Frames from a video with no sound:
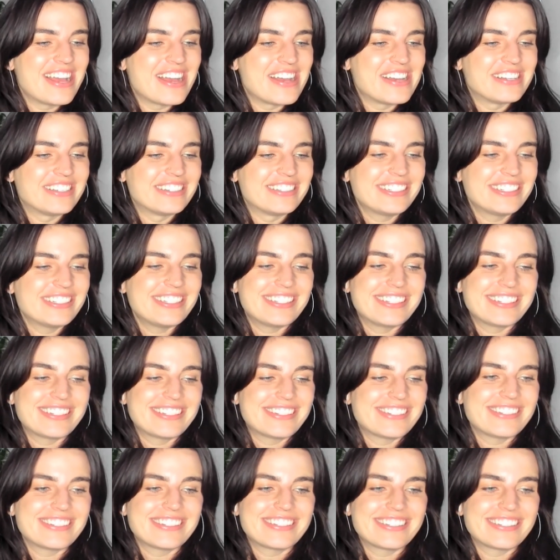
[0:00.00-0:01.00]

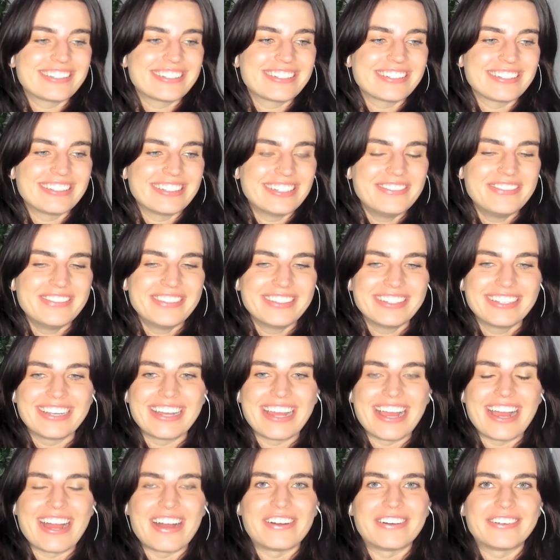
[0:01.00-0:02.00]
Just live in the
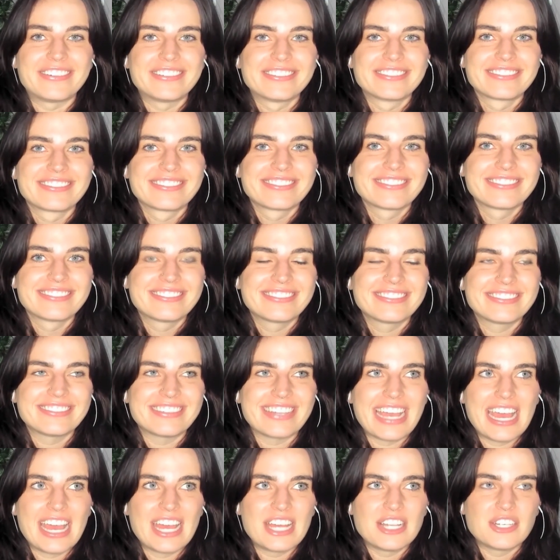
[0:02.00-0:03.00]
now.
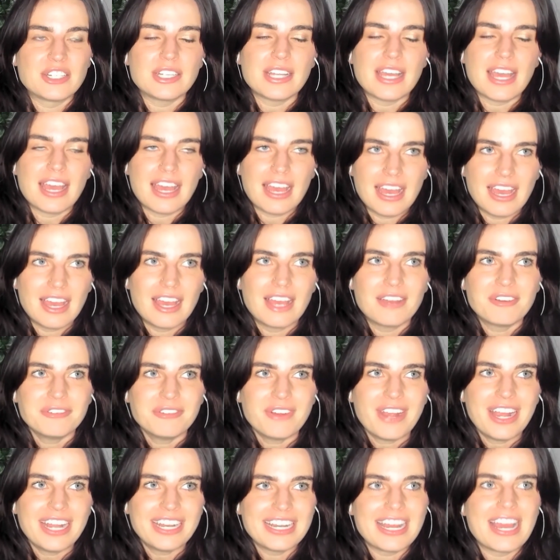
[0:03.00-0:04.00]
And
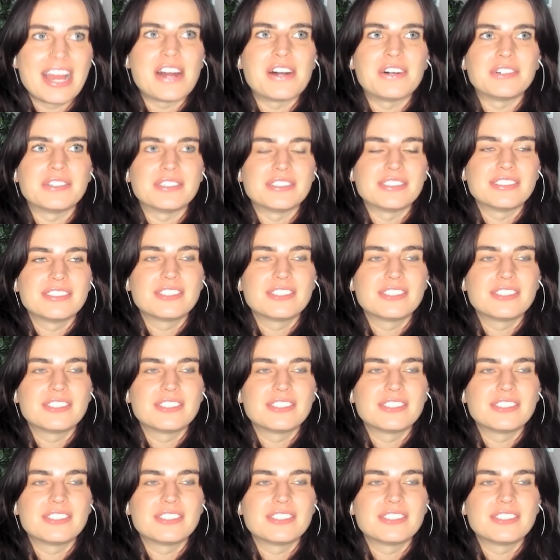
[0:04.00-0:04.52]
right now,